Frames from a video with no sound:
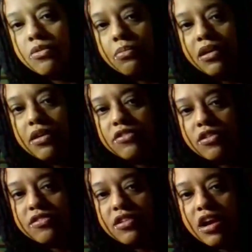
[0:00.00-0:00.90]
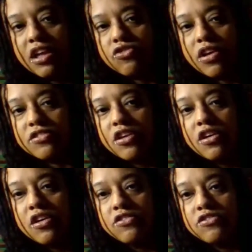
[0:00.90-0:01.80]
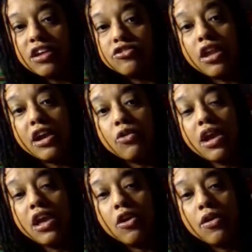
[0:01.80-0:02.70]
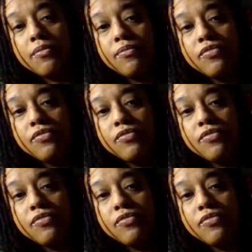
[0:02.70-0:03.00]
bit so you can see the contrast. So you got your light gray here,